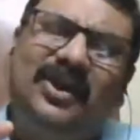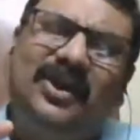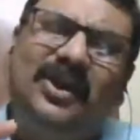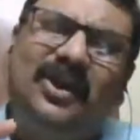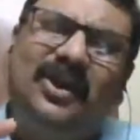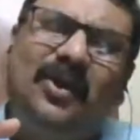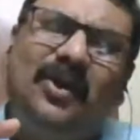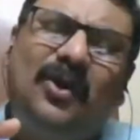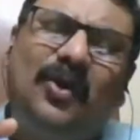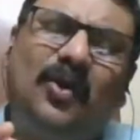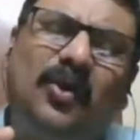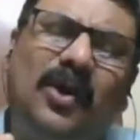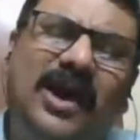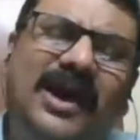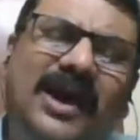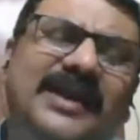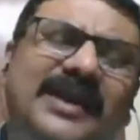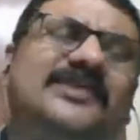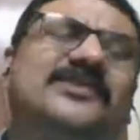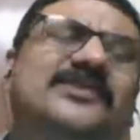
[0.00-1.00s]

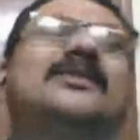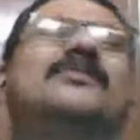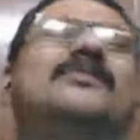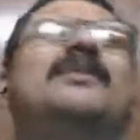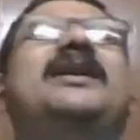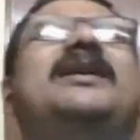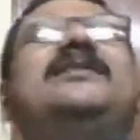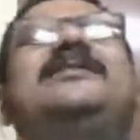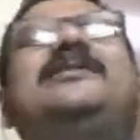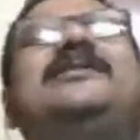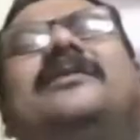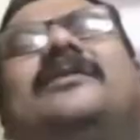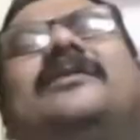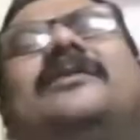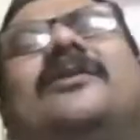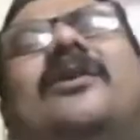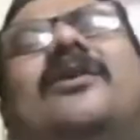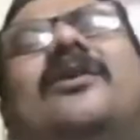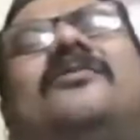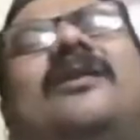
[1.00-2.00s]
quiet reminder of
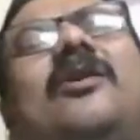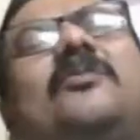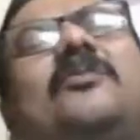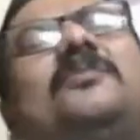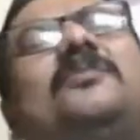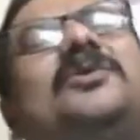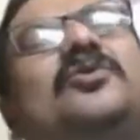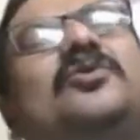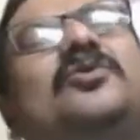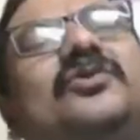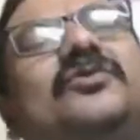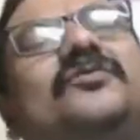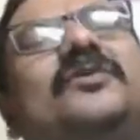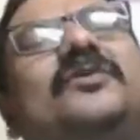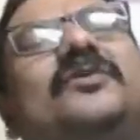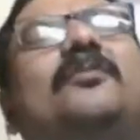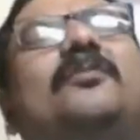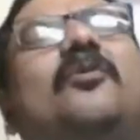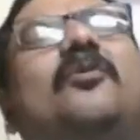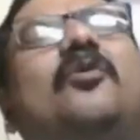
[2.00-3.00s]
how beautiful
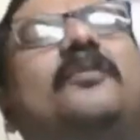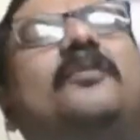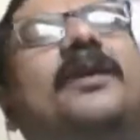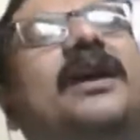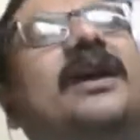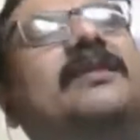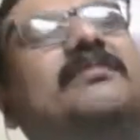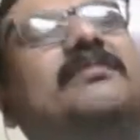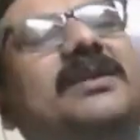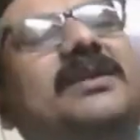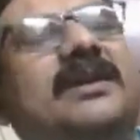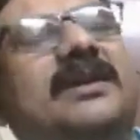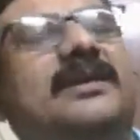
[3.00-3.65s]
Pope can be.